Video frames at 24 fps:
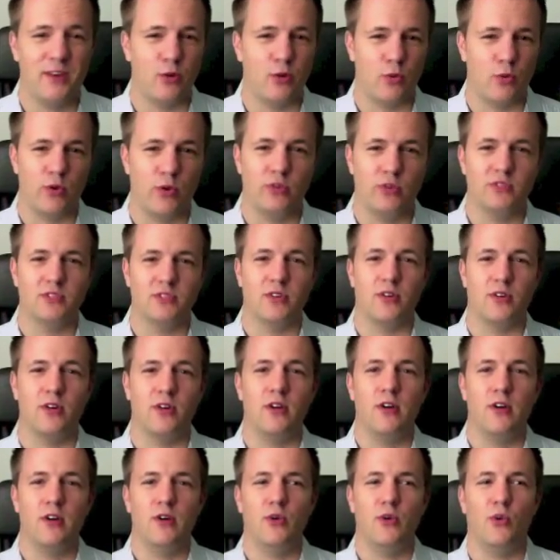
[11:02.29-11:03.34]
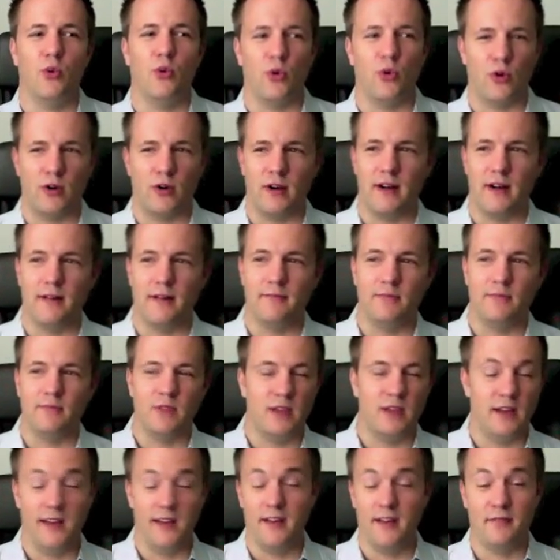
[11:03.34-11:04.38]
a realtor, or
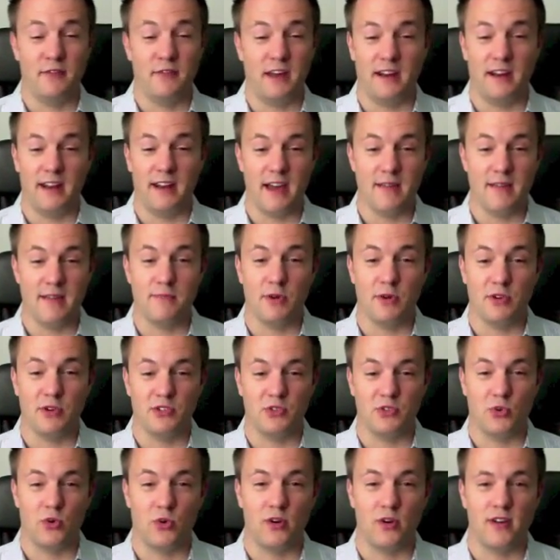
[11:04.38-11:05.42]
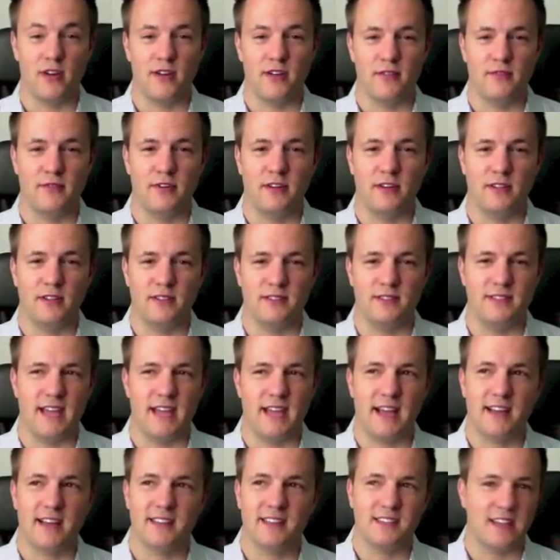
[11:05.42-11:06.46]
I've got a nightmare story of a
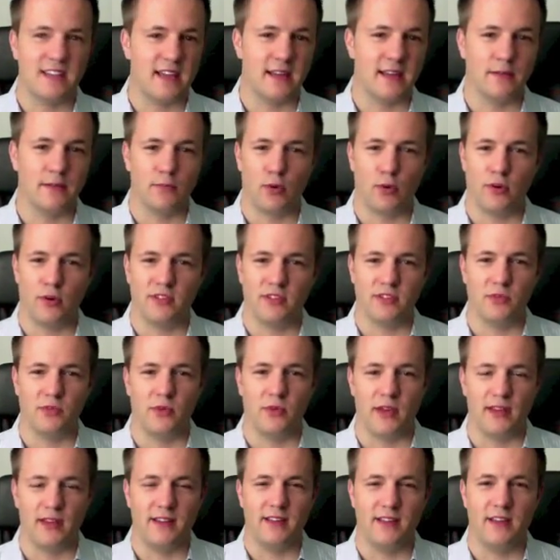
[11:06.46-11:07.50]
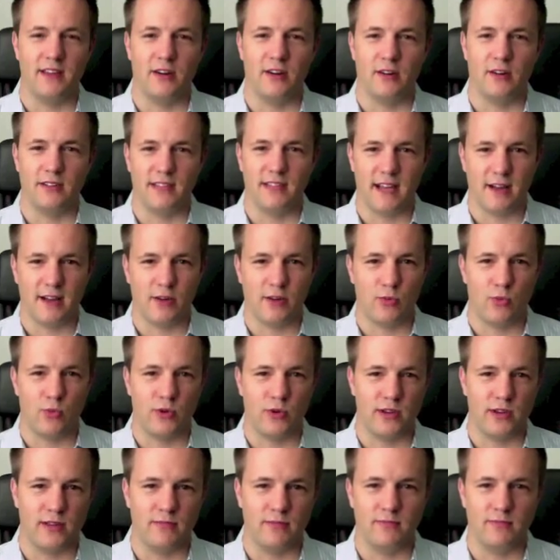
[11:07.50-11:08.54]
deck stain person. We had to get our deck
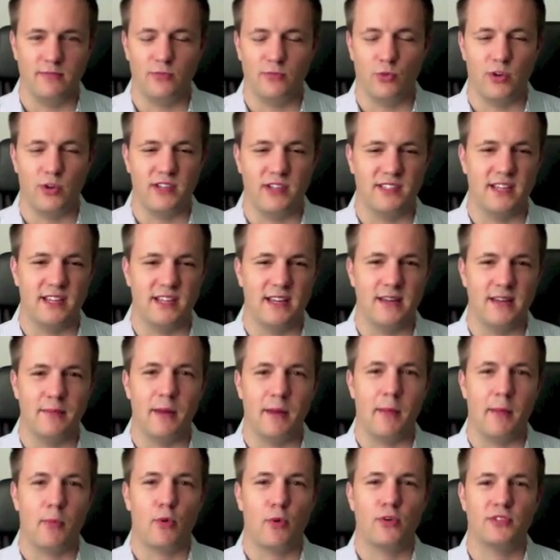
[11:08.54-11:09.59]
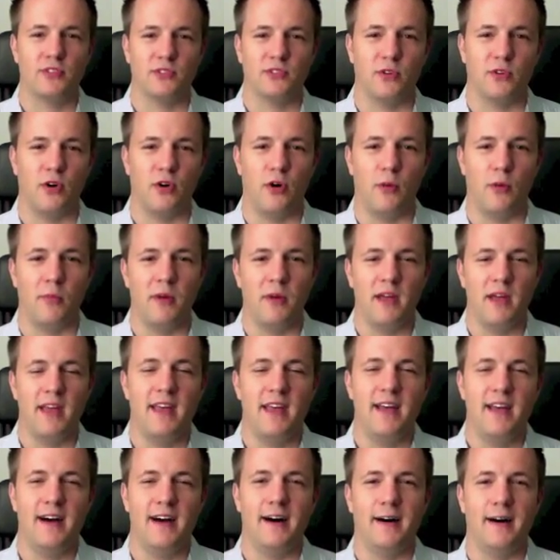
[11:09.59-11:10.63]
re-stained at my personal home,
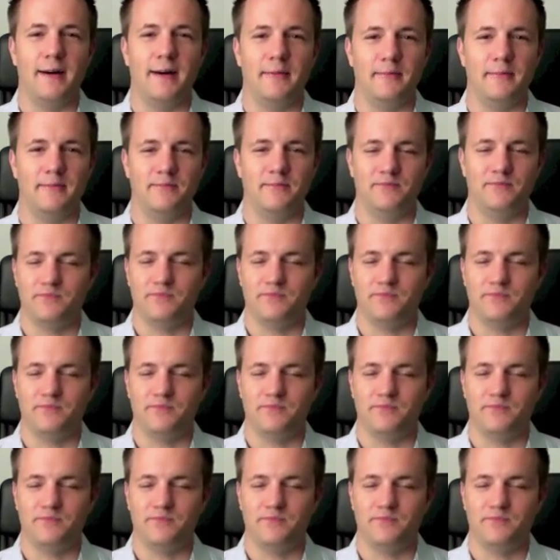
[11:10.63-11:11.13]
and